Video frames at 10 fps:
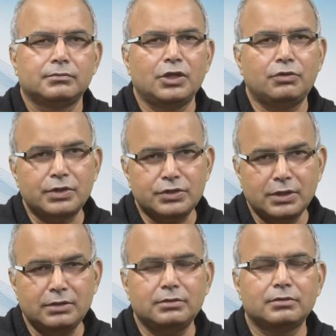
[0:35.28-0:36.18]
The
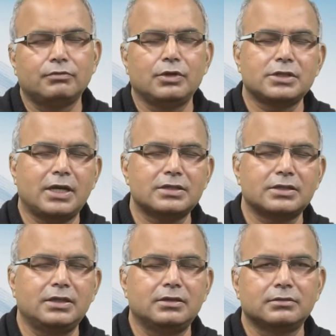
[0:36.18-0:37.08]
question was
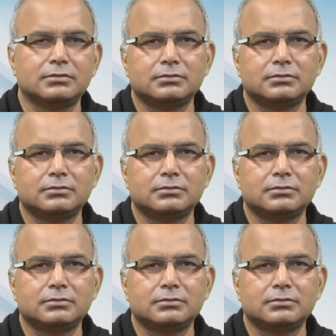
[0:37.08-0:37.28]
asked in